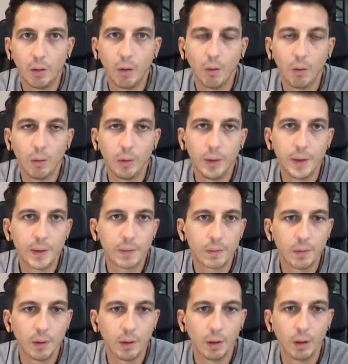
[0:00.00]
all these
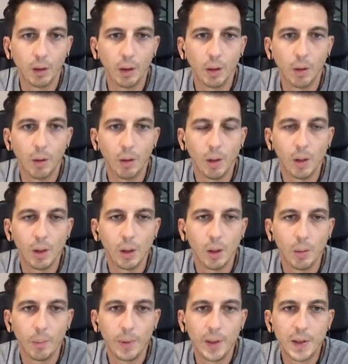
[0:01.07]

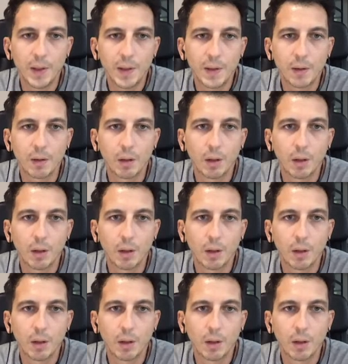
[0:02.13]
pieces.